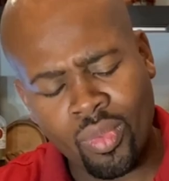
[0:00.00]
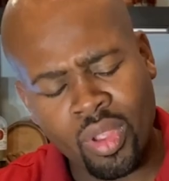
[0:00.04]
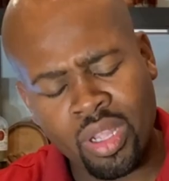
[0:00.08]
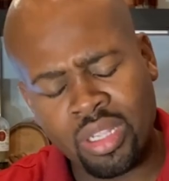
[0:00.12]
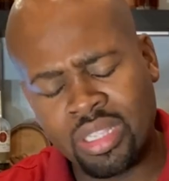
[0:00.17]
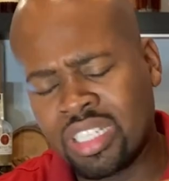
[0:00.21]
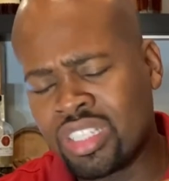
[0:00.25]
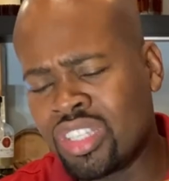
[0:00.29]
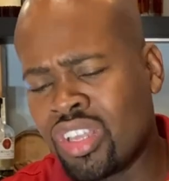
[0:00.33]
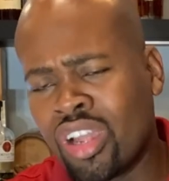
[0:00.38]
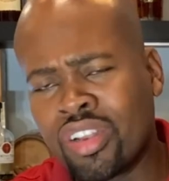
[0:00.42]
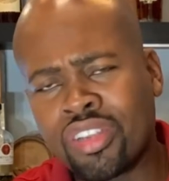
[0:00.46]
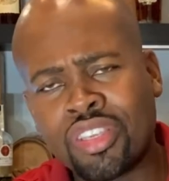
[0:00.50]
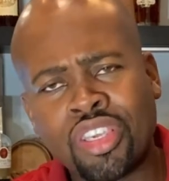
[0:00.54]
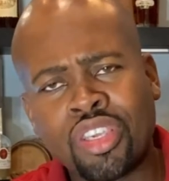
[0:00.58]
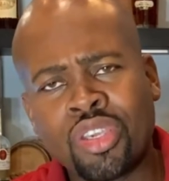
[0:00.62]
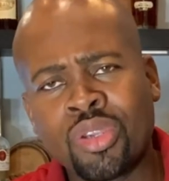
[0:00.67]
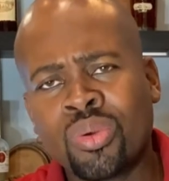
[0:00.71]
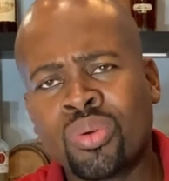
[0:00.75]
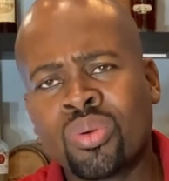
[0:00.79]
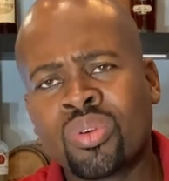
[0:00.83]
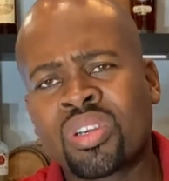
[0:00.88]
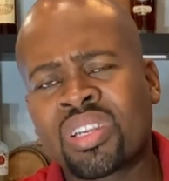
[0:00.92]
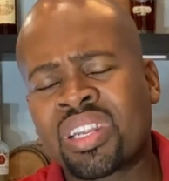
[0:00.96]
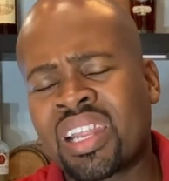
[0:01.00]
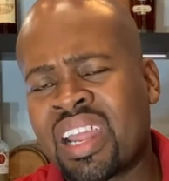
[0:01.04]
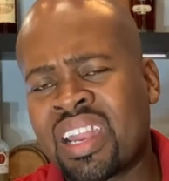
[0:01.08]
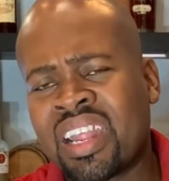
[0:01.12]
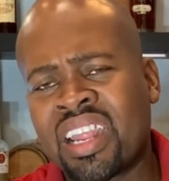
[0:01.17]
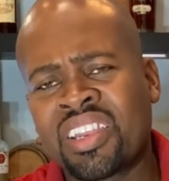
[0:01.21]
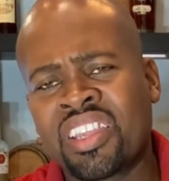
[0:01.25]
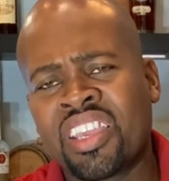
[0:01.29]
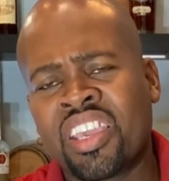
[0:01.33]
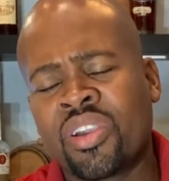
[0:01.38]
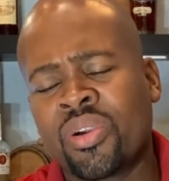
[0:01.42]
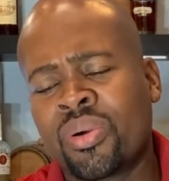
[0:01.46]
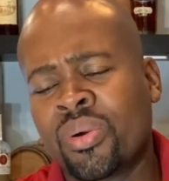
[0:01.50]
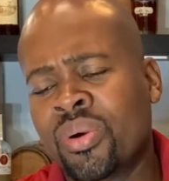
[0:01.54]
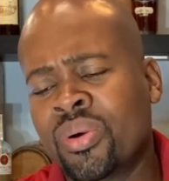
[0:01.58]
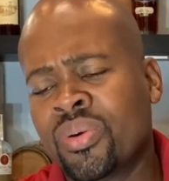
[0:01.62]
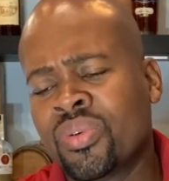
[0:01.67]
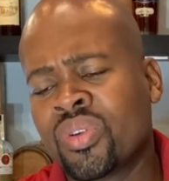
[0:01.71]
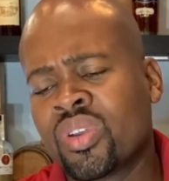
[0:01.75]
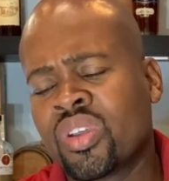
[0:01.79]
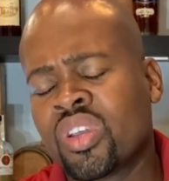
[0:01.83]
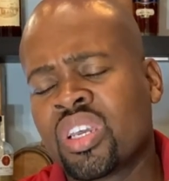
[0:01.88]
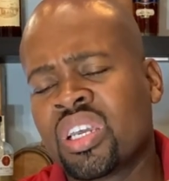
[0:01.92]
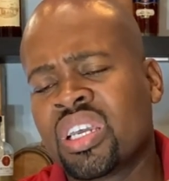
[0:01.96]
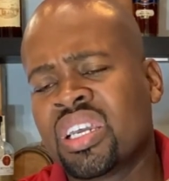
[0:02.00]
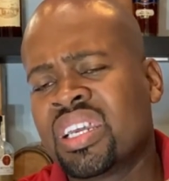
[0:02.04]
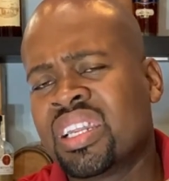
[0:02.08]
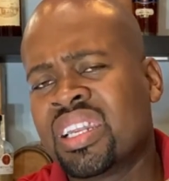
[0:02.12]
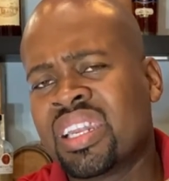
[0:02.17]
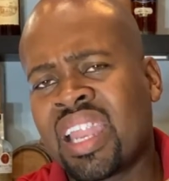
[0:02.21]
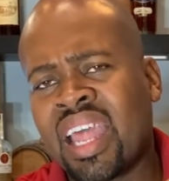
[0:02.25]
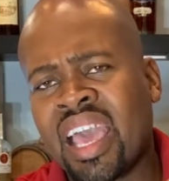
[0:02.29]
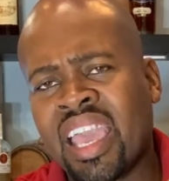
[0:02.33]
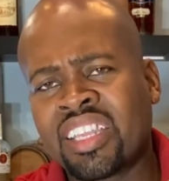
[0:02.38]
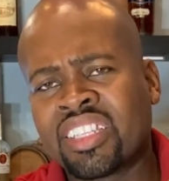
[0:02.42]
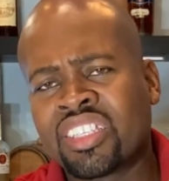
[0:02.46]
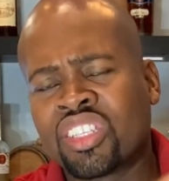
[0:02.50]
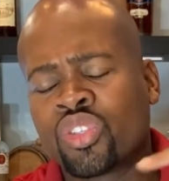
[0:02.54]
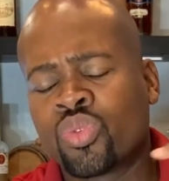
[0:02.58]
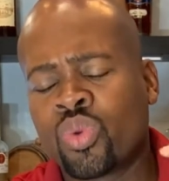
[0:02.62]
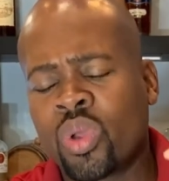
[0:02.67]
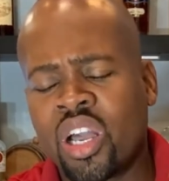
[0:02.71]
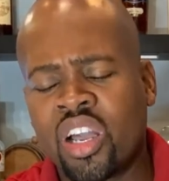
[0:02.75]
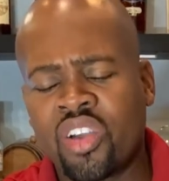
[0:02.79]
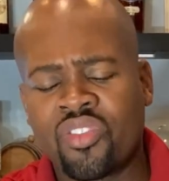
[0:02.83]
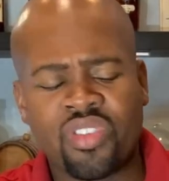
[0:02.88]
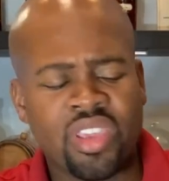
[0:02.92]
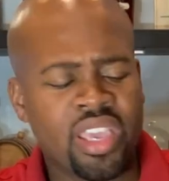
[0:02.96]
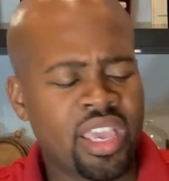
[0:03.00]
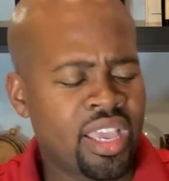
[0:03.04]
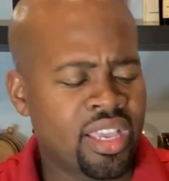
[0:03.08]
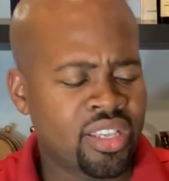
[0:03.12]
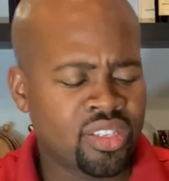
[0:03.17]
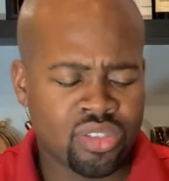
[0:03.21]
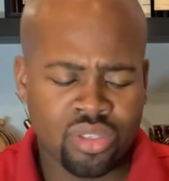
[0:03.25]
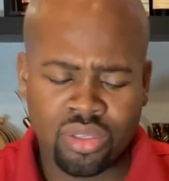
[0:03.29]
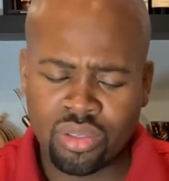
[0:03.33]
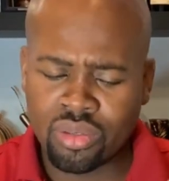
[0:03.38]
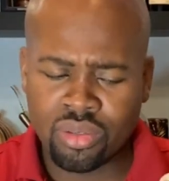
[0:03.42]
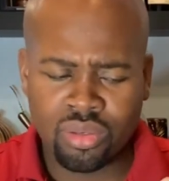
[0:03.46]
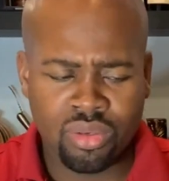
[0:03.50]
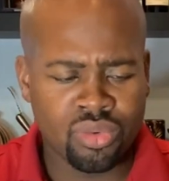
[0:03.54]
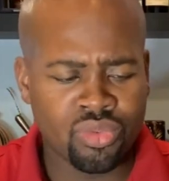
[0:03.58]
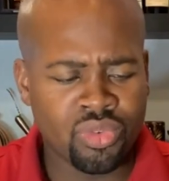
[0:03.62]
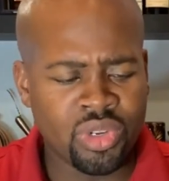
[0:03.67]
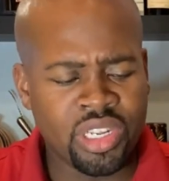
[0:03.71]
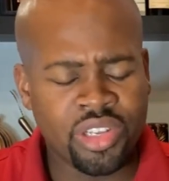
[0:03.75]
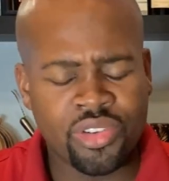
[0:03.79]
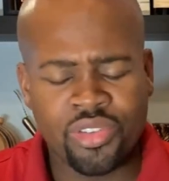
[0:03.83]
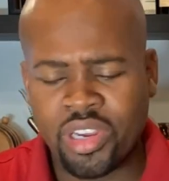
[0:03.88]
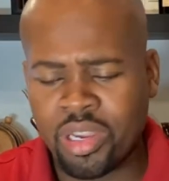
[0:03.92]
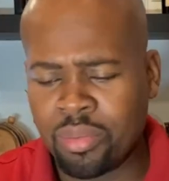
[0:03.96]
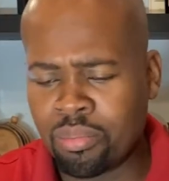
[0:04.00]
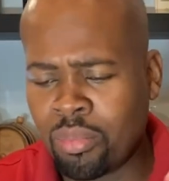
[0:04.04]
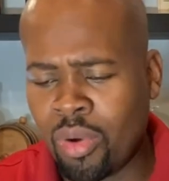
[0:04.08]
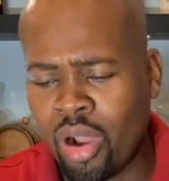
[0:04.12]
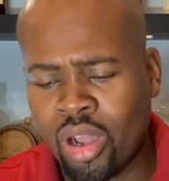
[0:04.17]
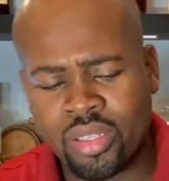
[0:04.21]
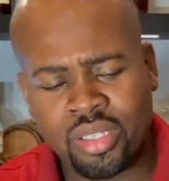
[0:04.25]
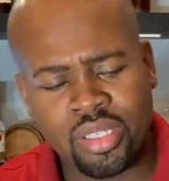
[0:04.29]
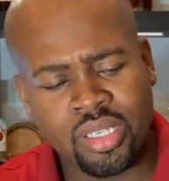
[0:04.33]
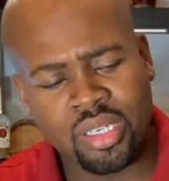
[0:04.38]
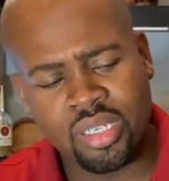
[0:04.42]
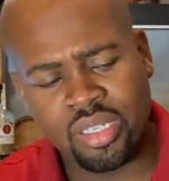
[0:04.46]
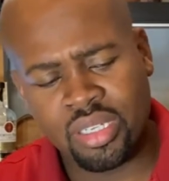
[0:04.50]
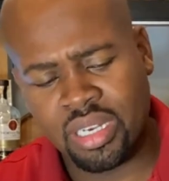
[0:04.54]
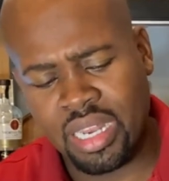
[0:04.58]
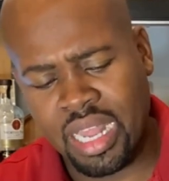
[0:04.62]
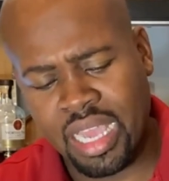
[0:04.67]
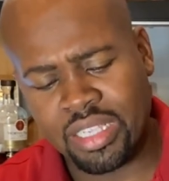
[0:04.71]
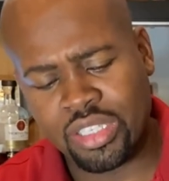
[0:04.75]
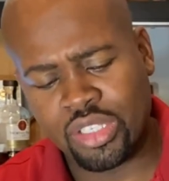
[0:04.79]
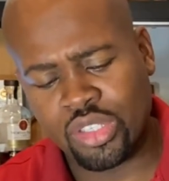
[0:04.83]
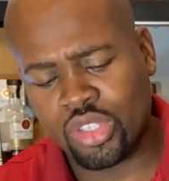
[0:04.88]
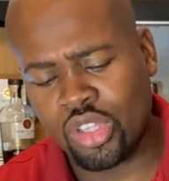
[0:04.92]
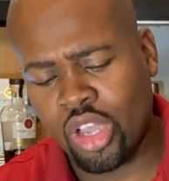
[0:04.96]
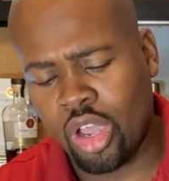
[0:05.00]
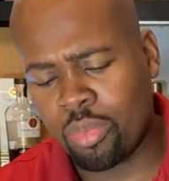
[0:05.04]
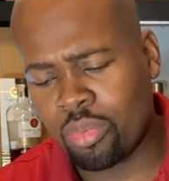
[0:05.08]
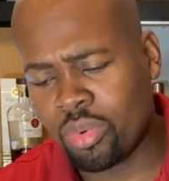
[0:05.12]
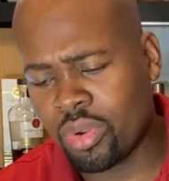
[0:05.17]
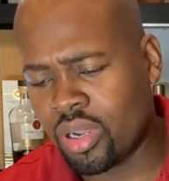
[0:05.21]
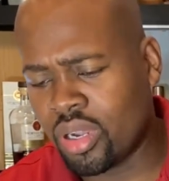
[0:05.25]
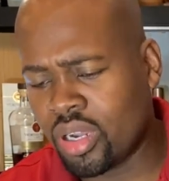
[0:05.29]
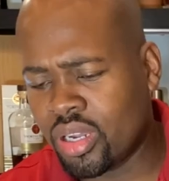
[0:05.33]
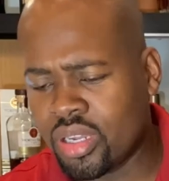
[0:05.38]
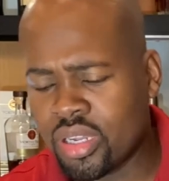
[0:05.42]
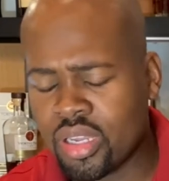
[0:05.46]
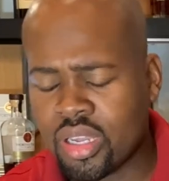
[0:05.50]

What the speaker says: the DonQ Gran Añejo, 9 to 12 years. Really great bottle, nice stopper.